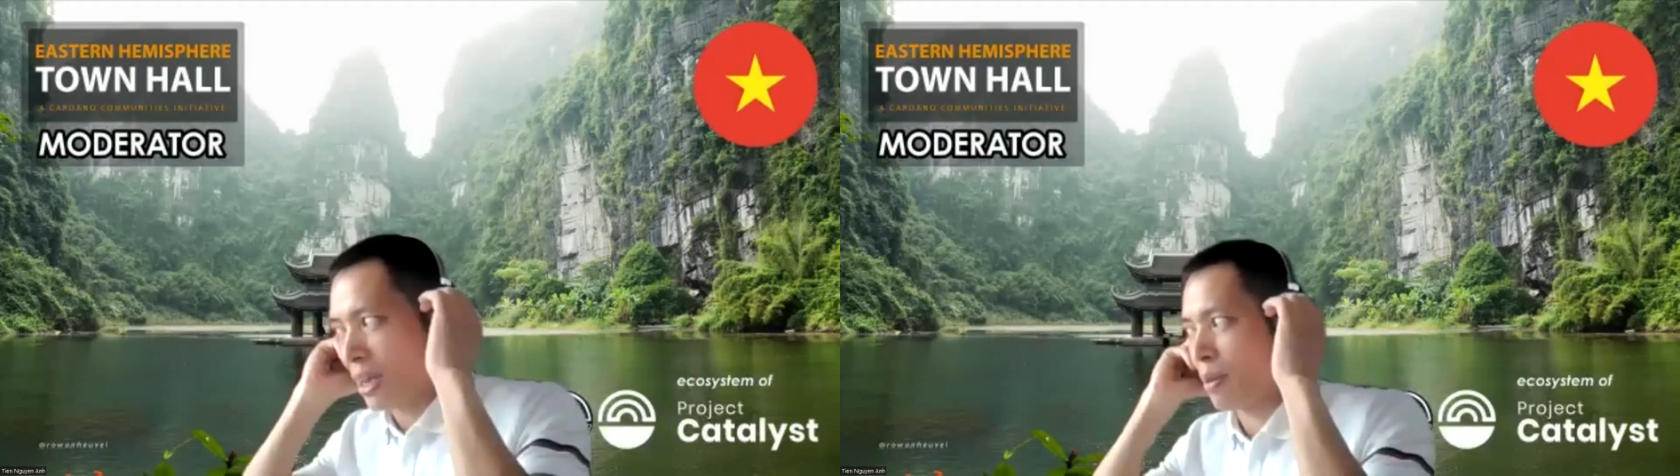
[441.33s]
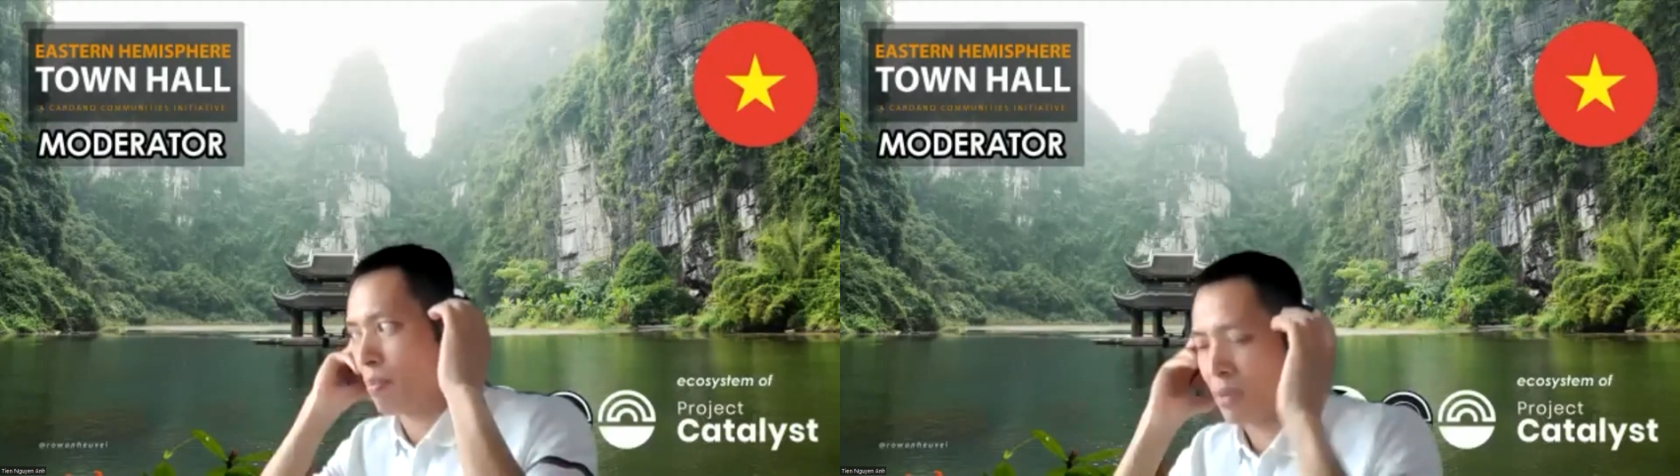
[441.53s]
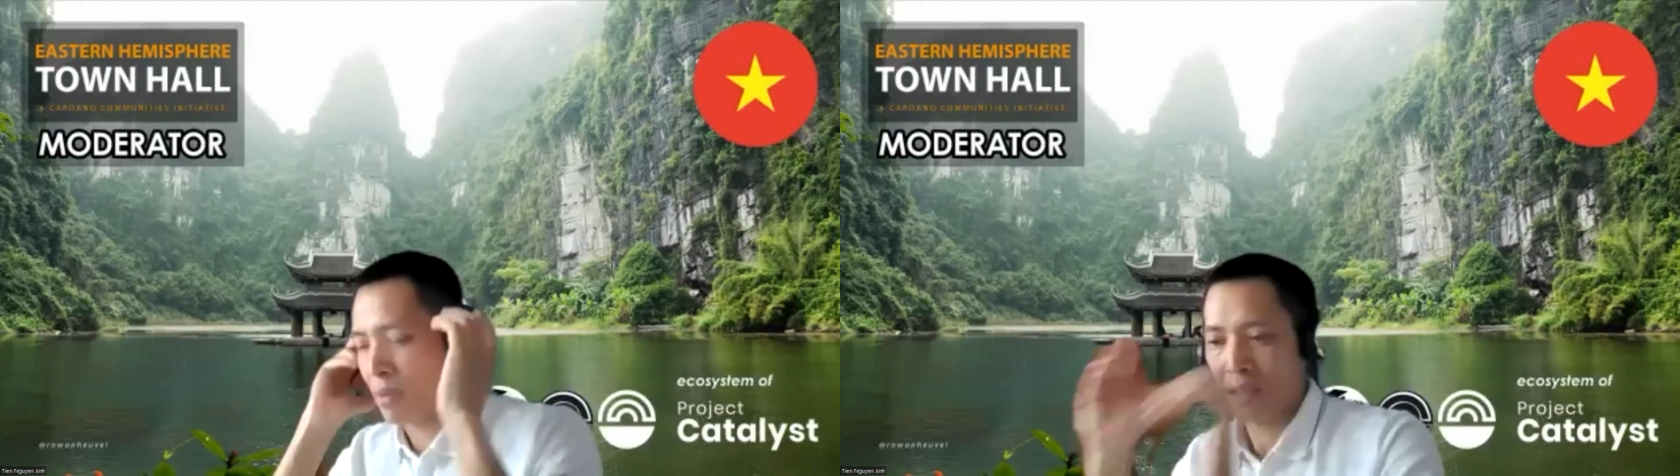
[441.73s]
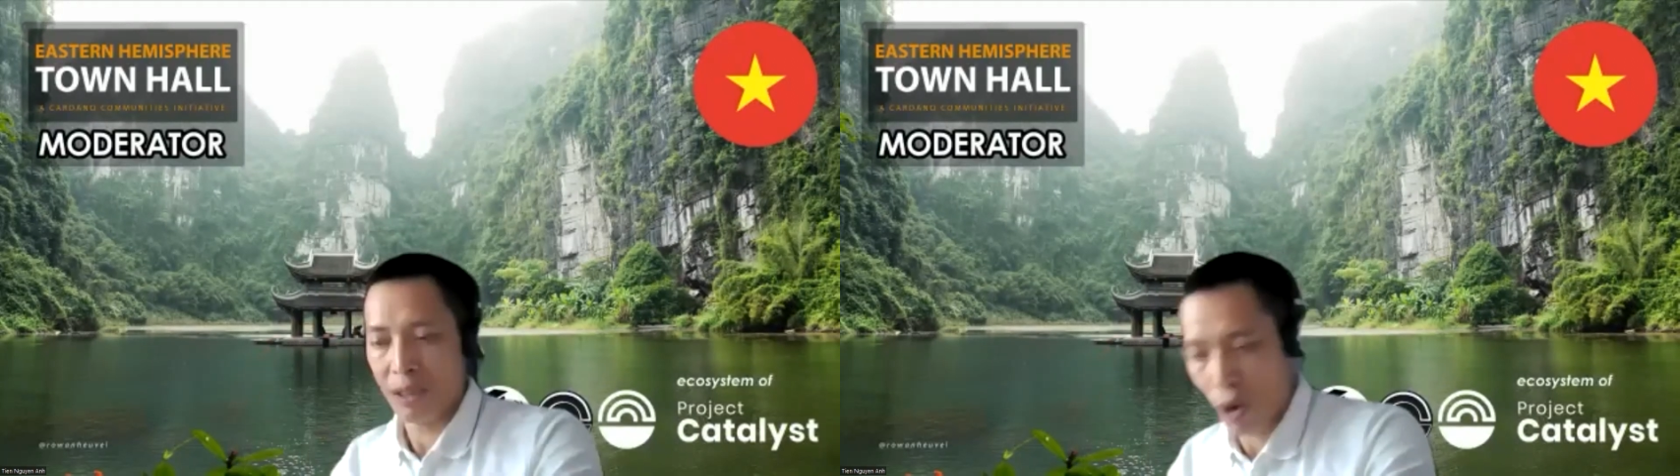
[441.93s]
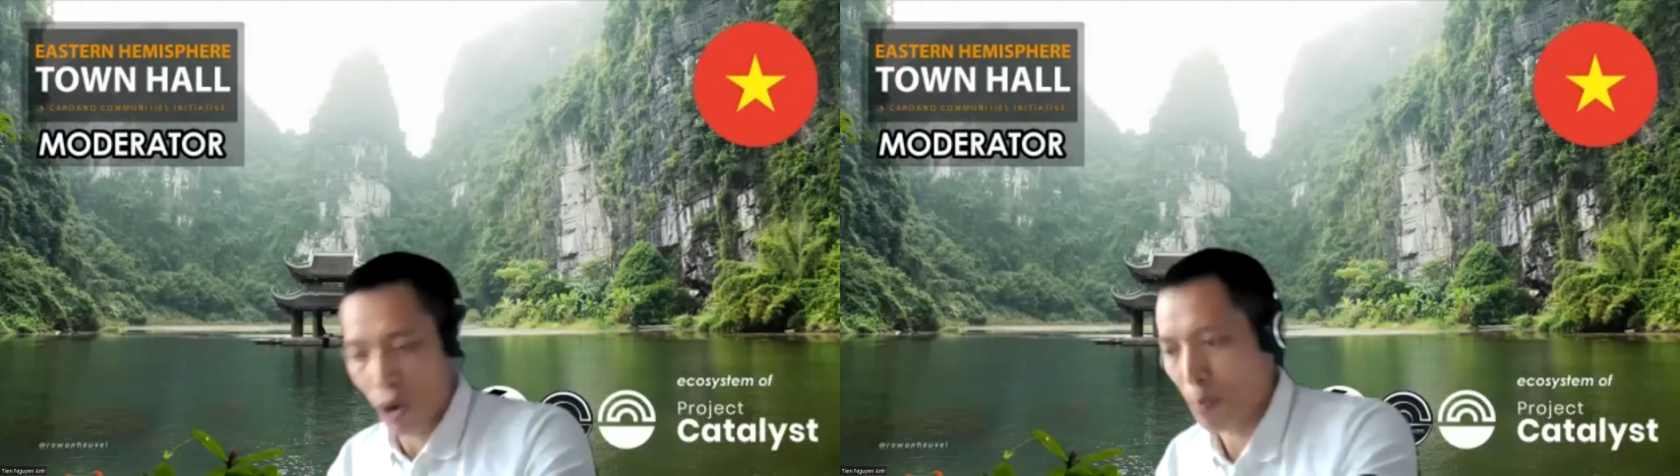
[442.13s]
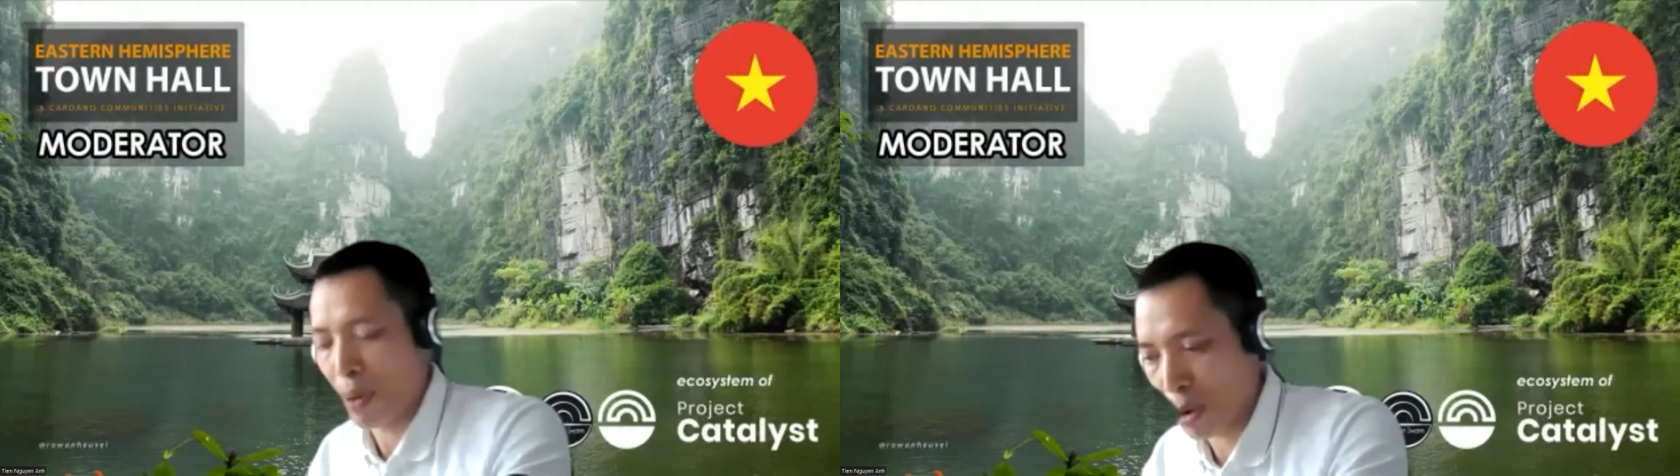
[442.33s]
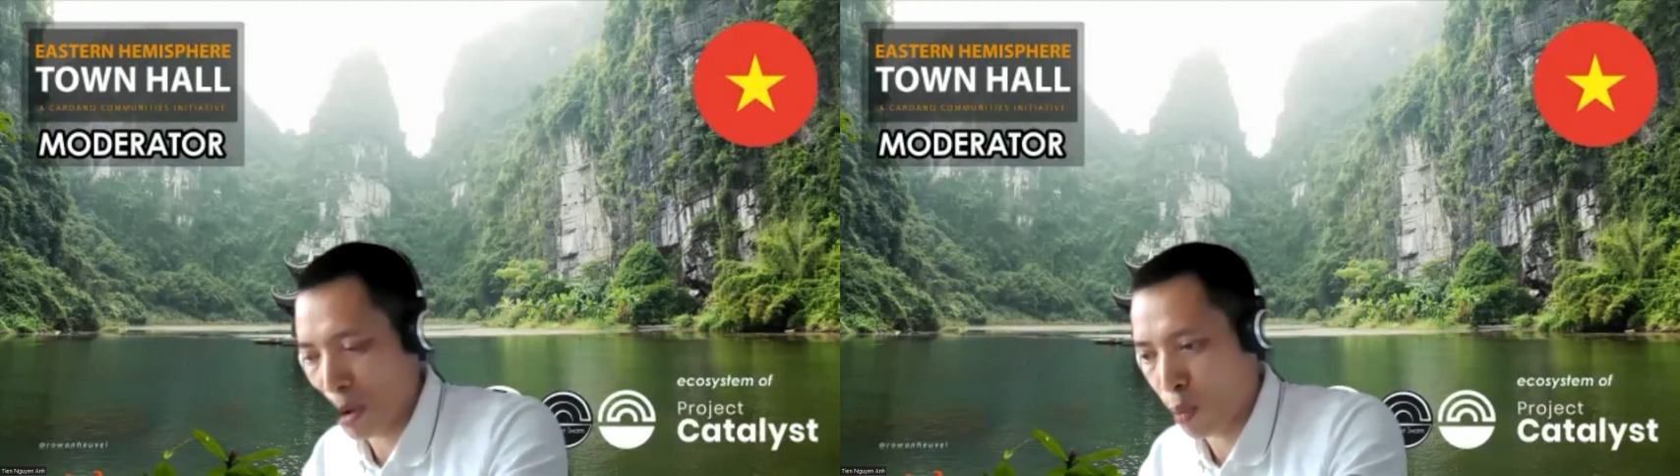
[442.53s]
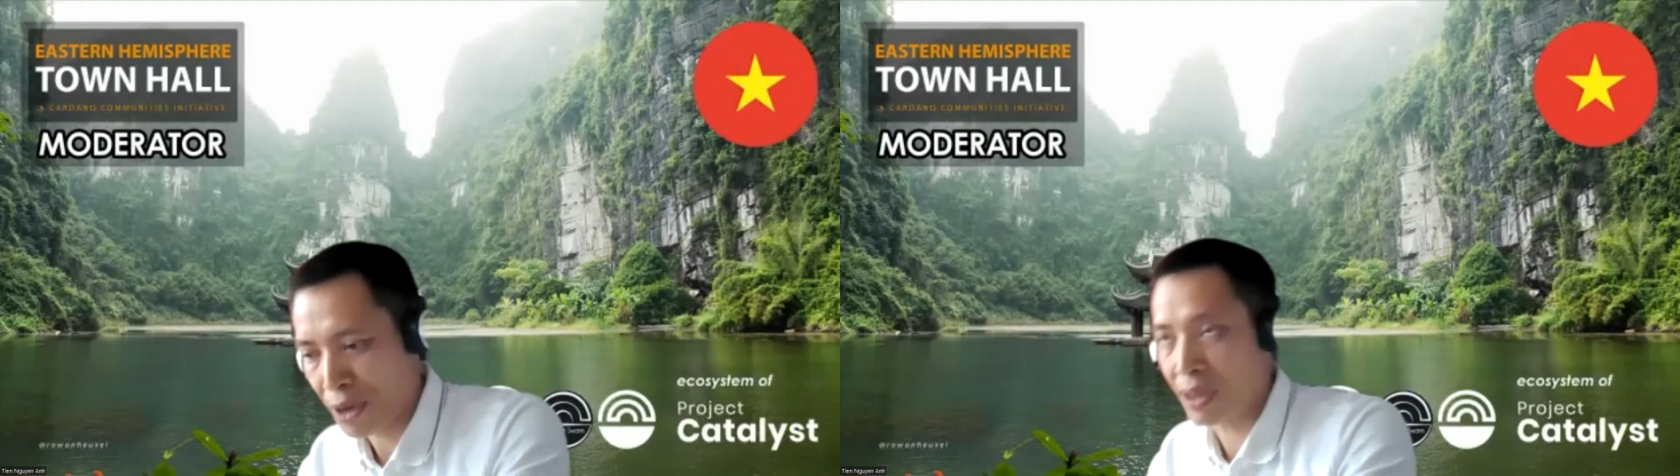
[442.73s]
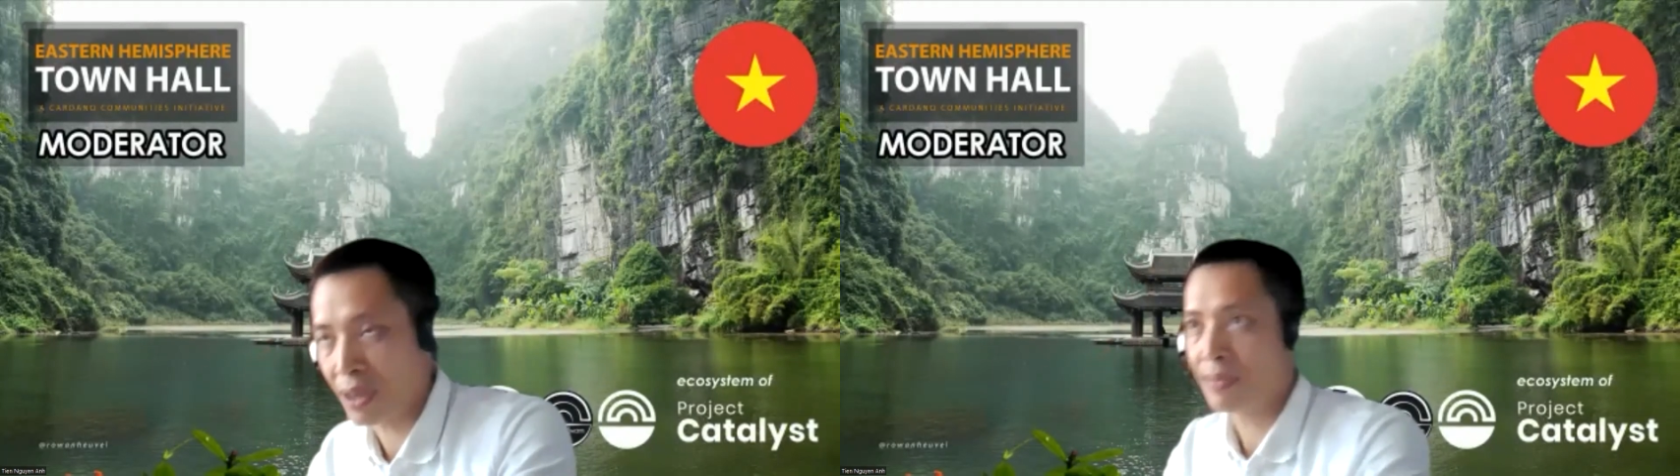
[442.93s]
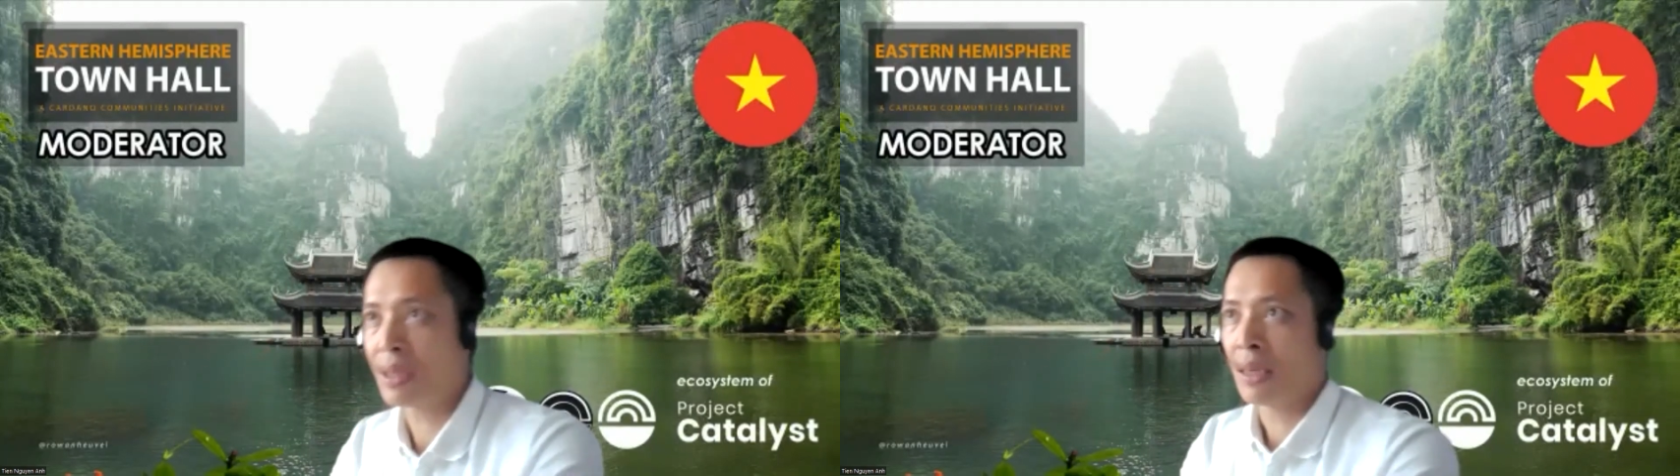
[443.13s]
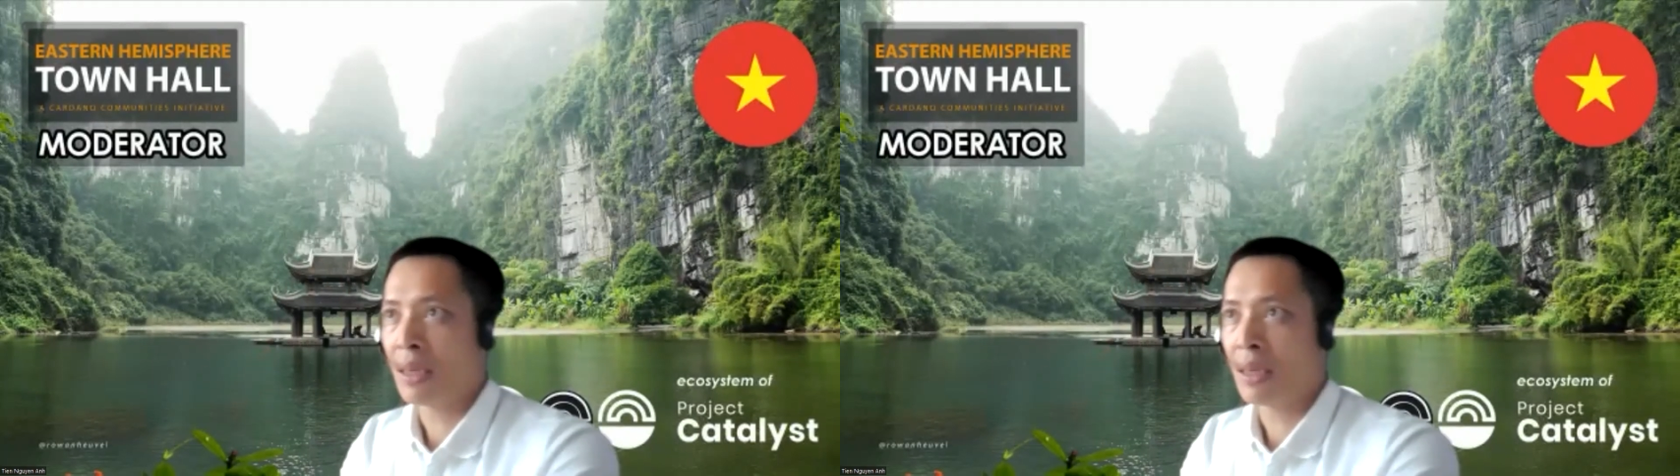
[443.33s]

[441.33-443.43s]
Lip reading: and you have many questions.